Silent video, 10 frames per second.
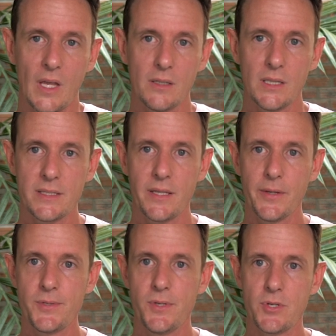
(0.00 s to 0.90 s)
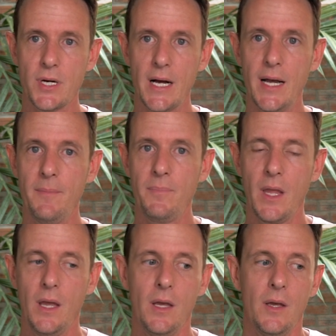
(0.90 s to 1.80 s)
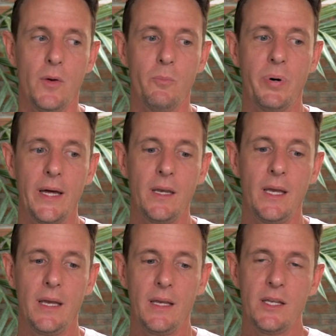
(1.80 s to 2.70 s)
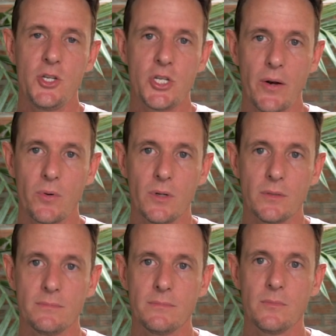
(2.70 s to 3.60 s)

luck to those who try. But in general,